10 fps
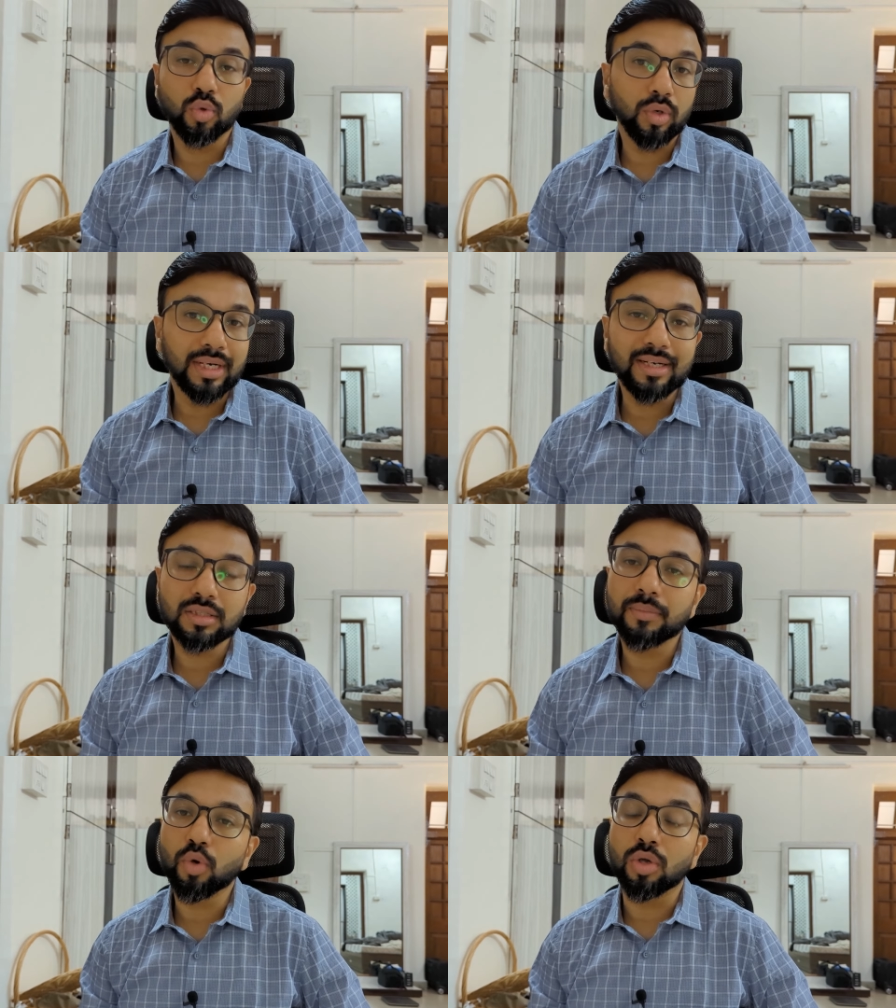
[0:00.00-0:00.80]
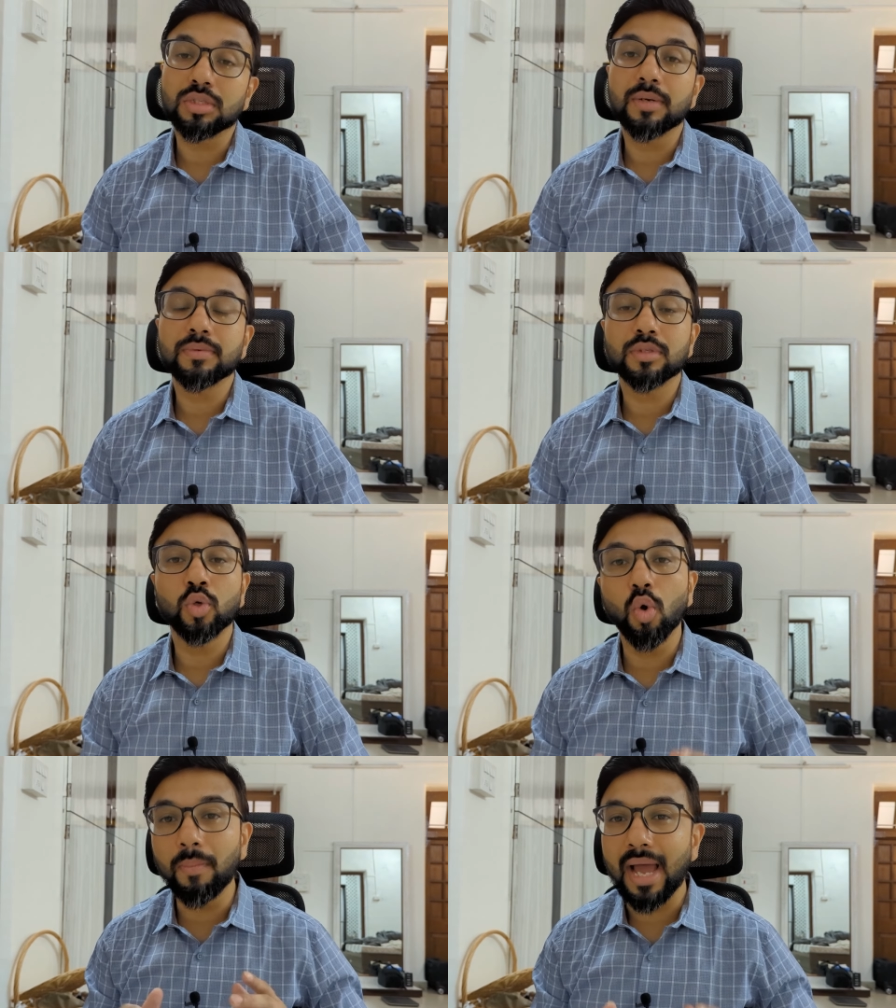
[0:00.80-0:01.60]
reading some concepts,
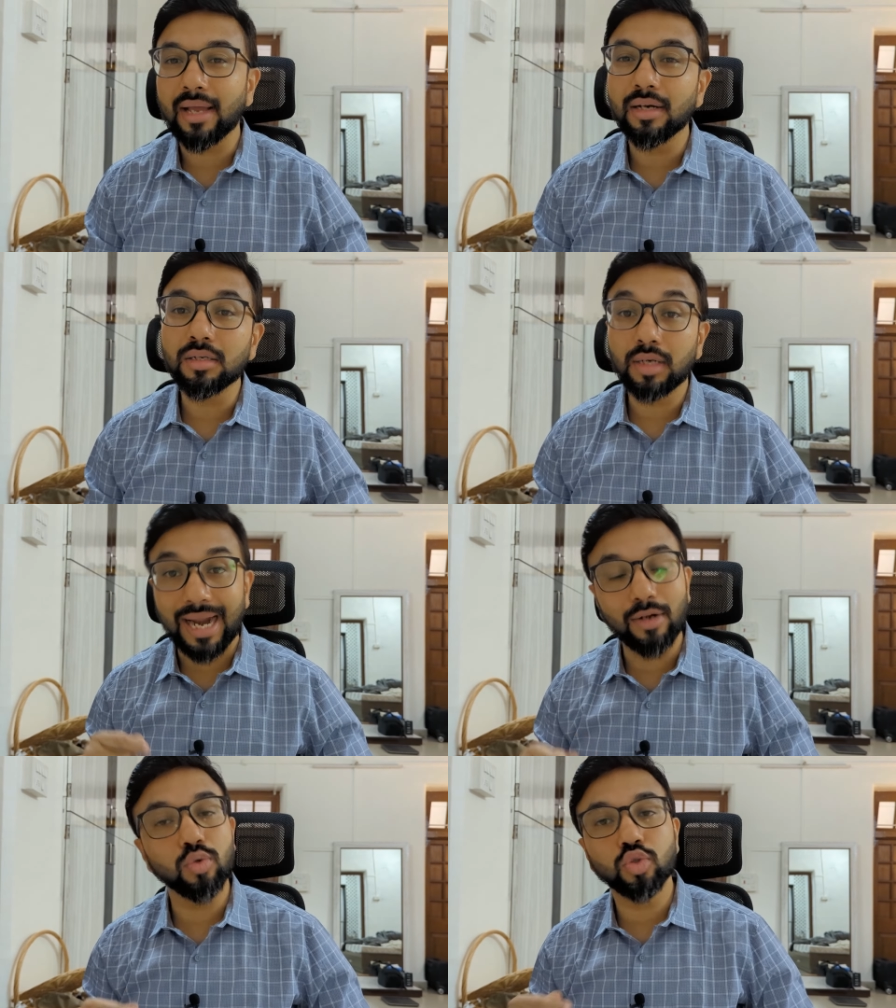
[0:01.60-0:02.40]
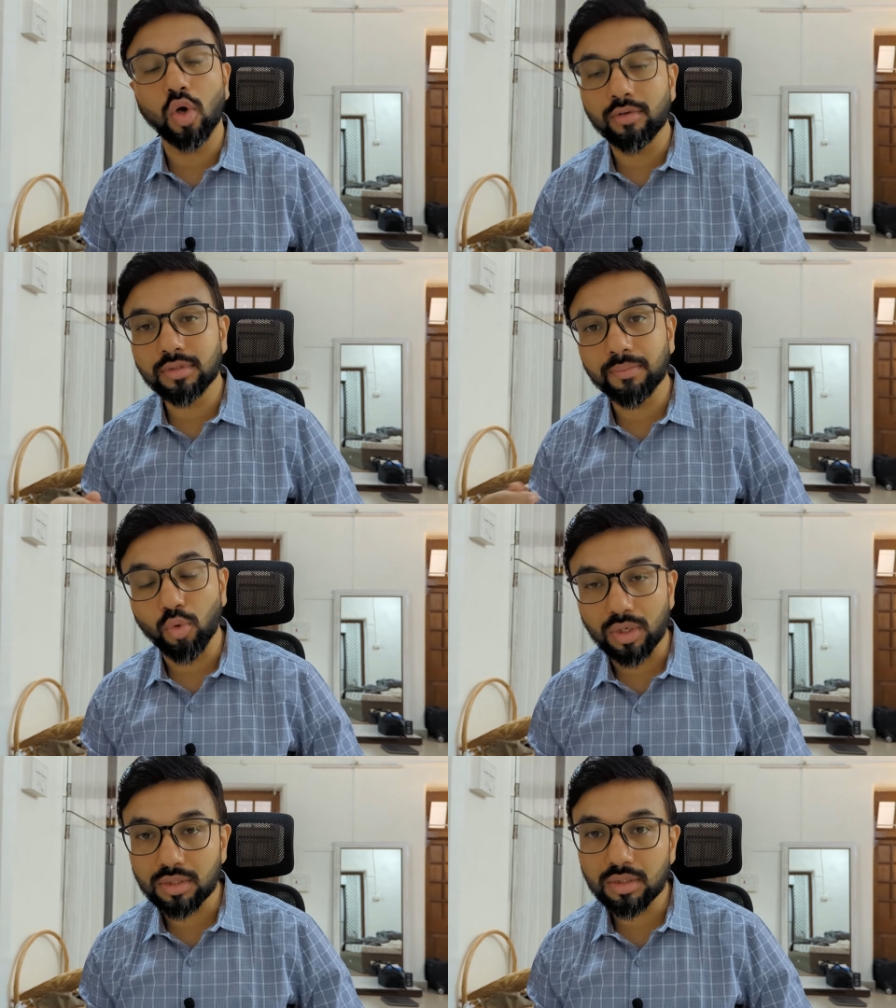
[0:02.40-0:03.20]
go back and try to solve some
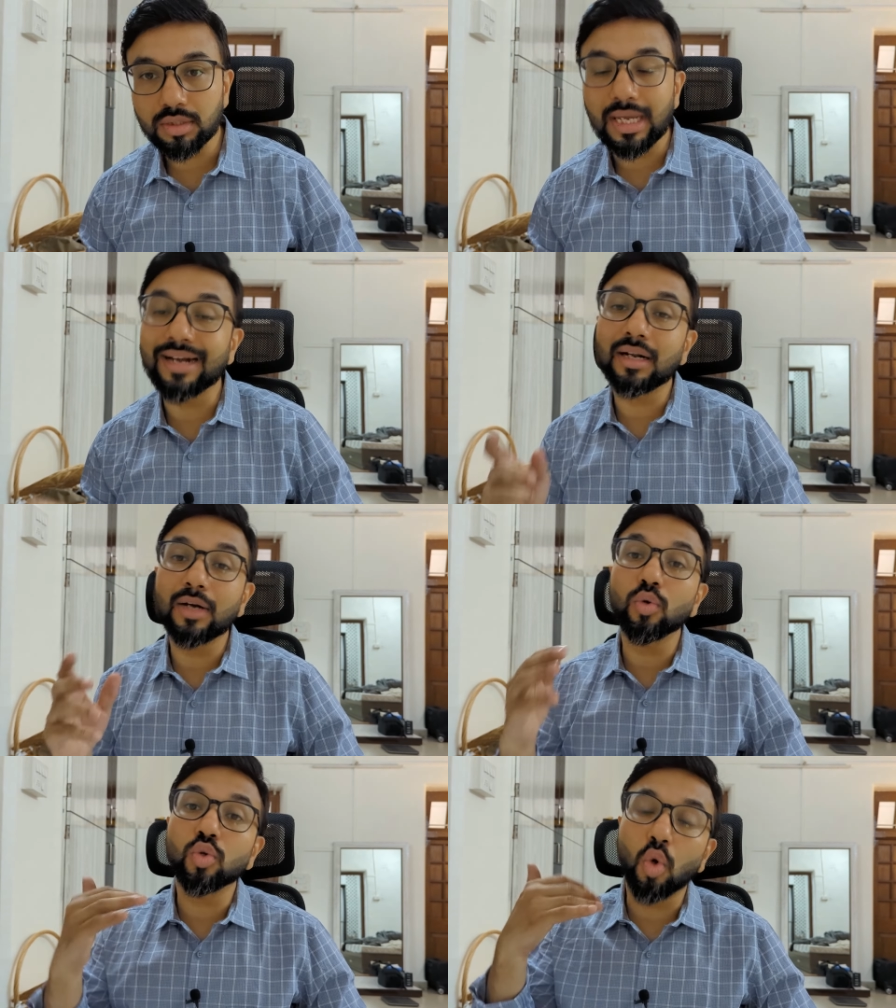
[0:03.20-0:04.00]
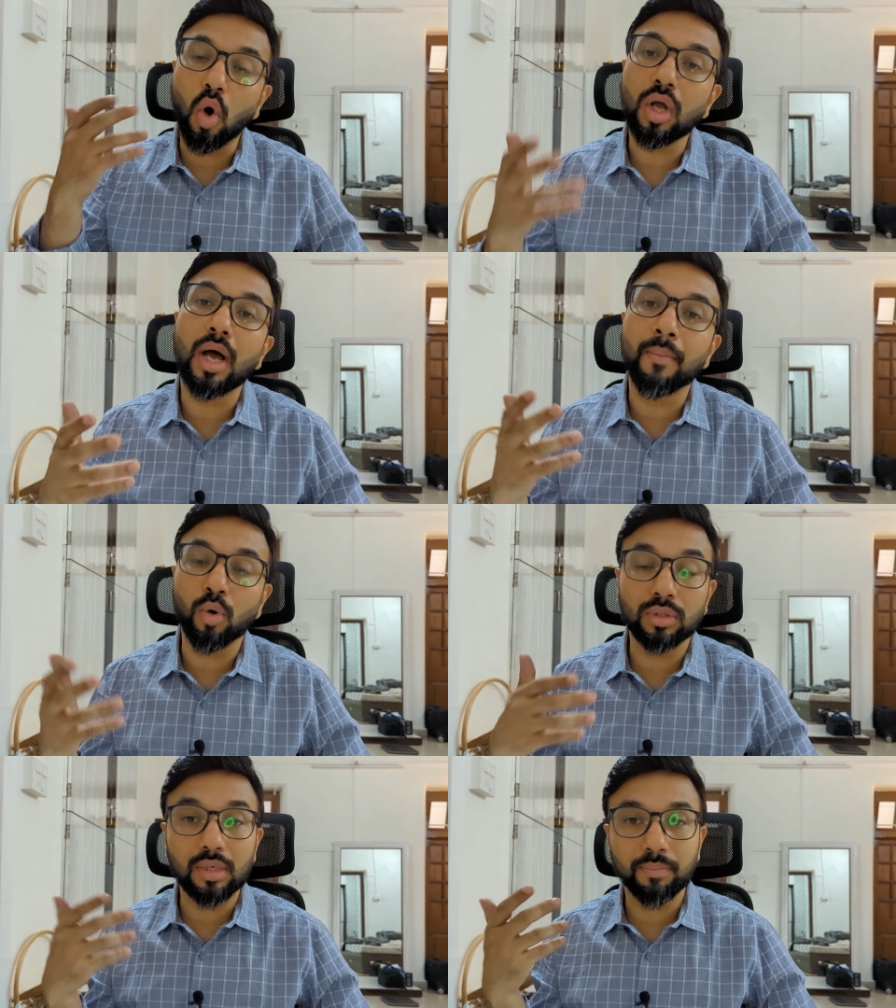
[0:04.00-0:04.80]
questions and try to talk
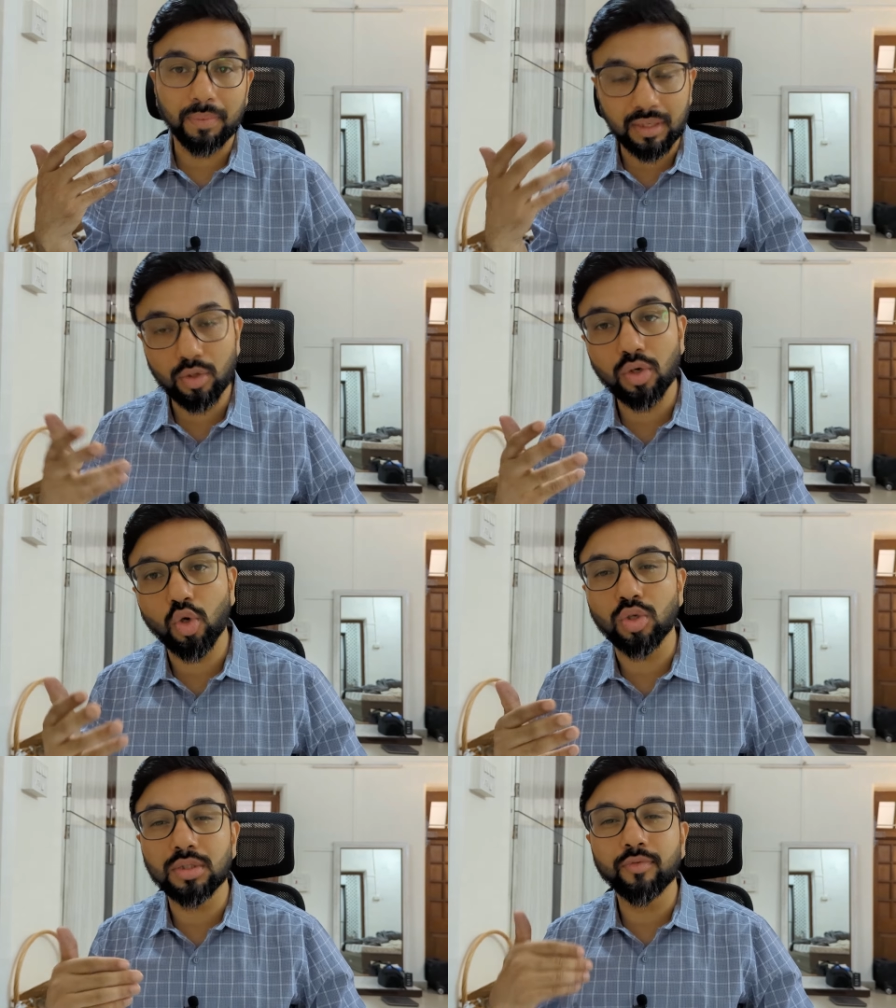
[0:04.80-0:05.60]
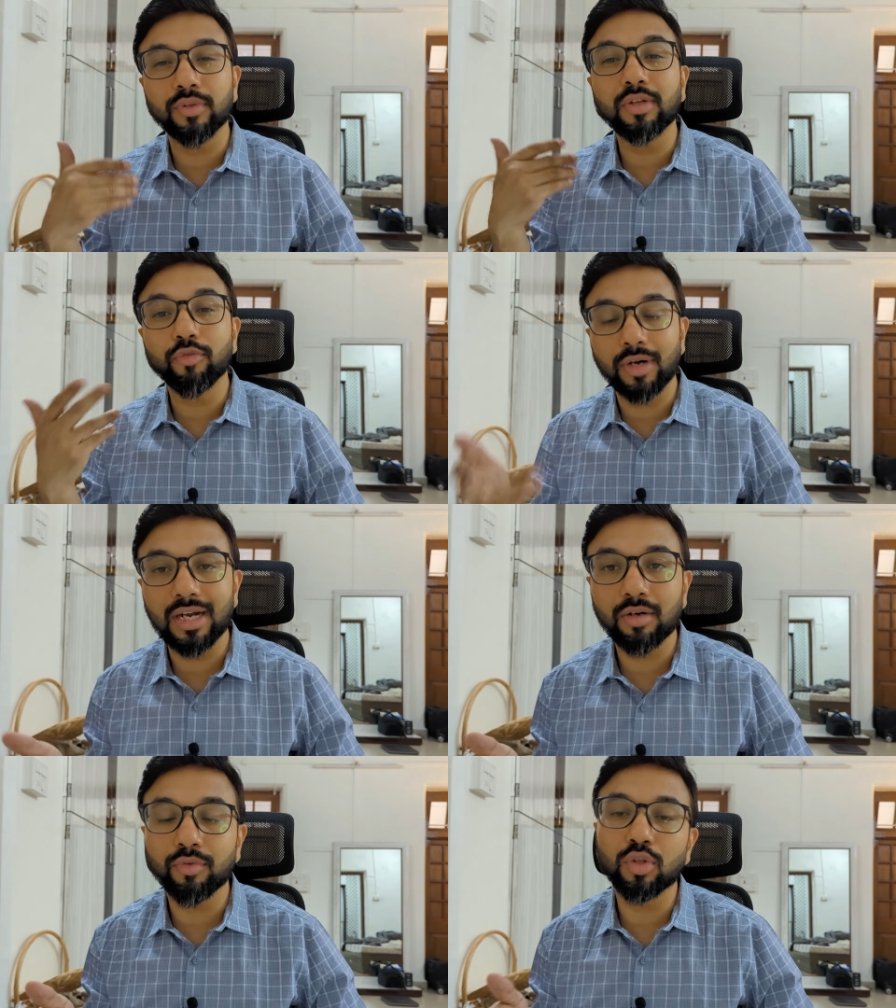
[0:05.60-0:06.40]
about that particular concept with a
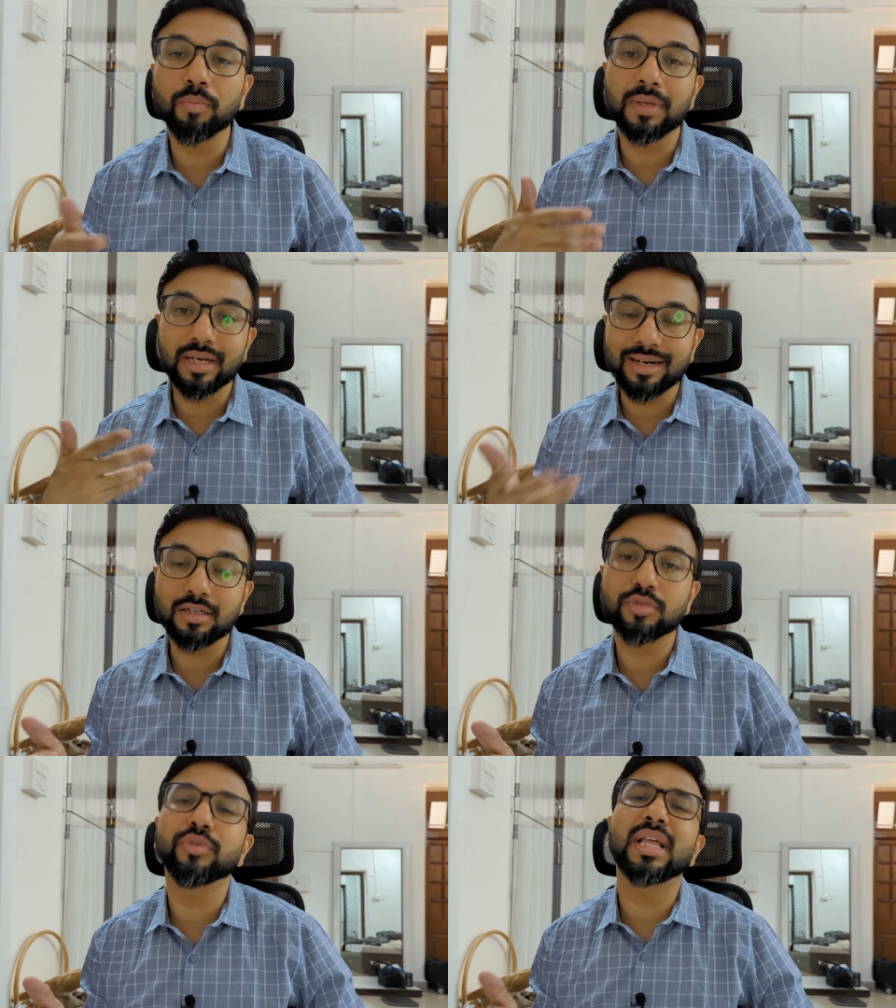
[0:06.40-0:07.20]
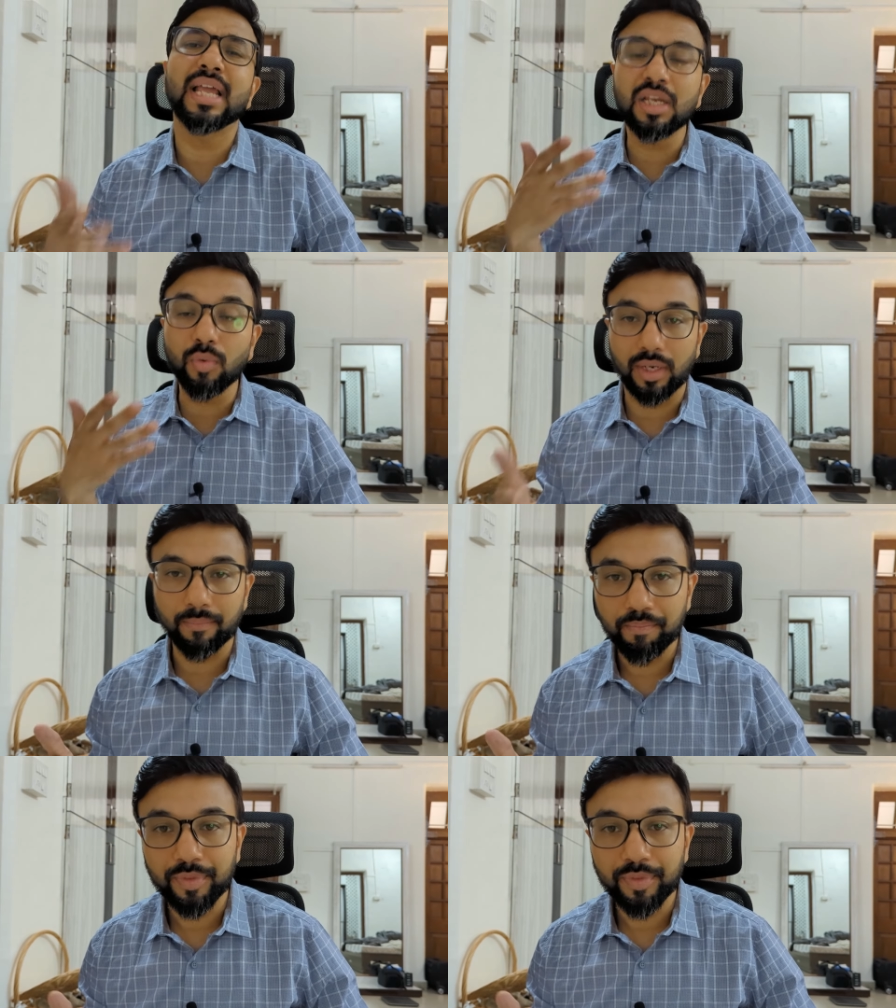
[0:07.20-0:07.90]
friend, with your parents, with anyone.